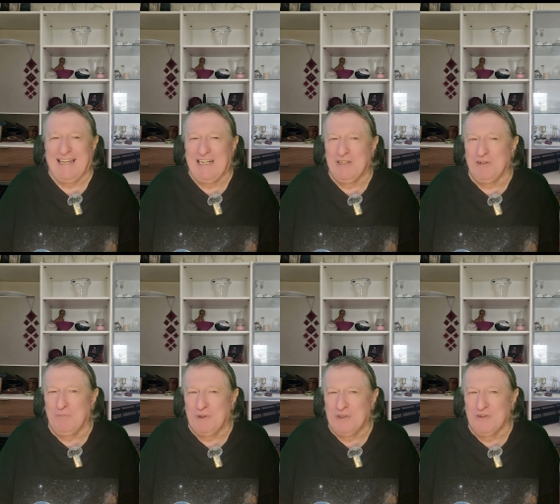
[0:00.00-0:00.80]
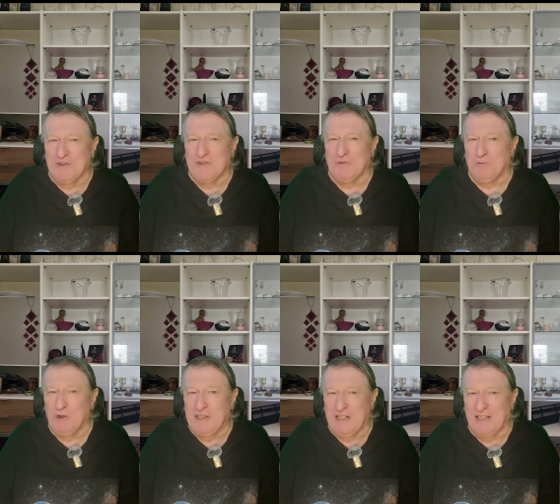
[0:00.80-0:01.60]
energy producers and
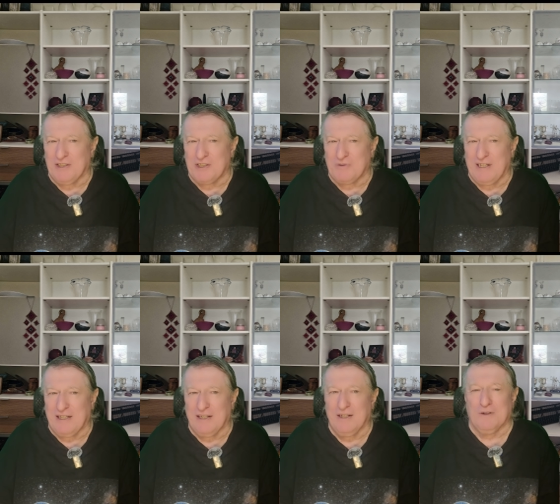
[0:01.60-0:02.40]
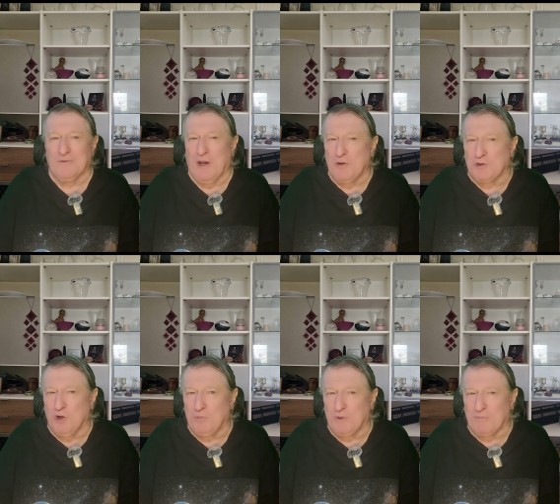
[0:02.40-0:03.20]
retailers shrink, those
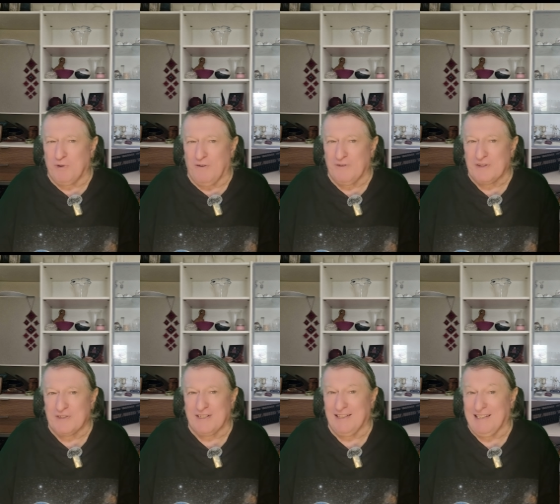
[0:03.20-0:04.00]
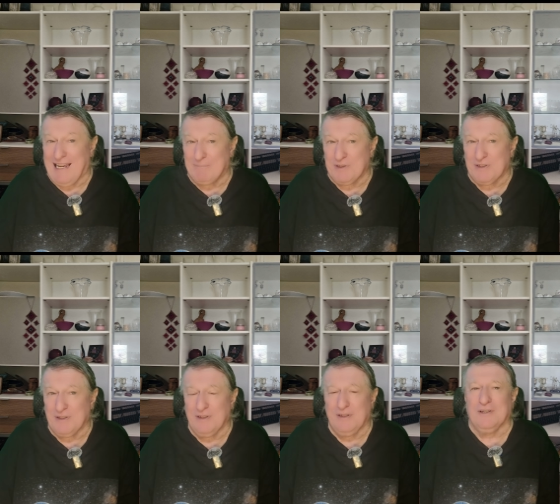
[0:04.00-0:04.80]
corporate profits
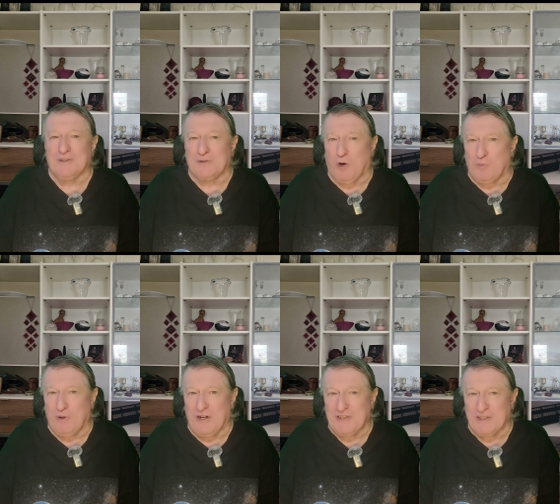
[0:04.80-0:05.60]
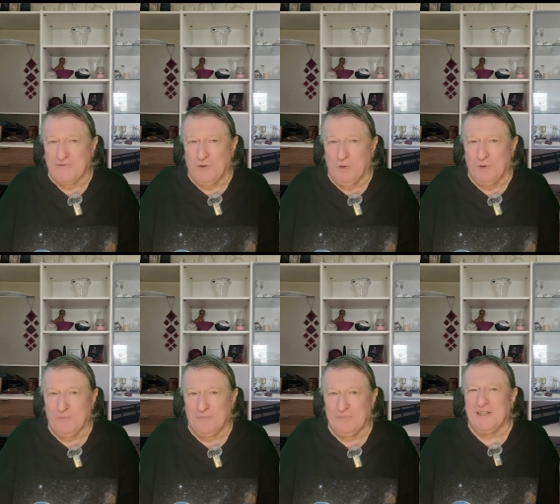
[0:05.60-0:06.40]
collapse, stock prices fall,